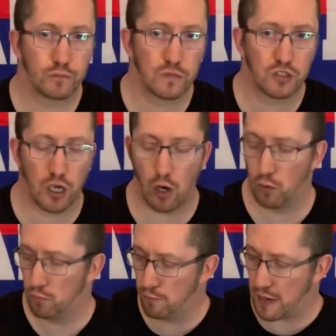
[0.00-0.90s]
So,
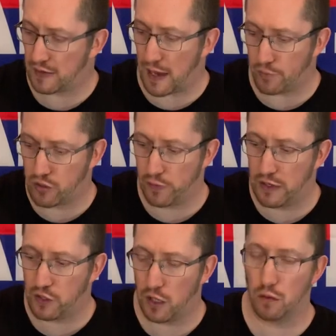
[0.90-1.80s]
Madcap to
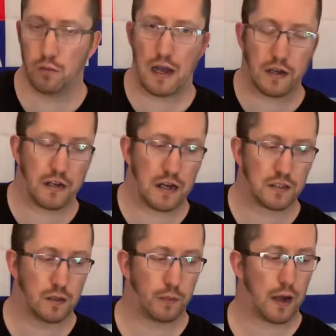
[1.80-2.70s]
redo, adding that to
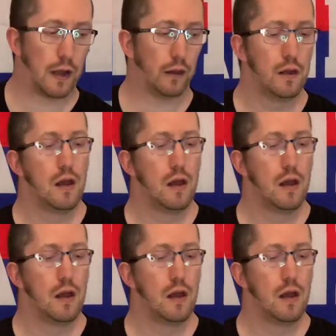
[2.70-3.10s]
the pile,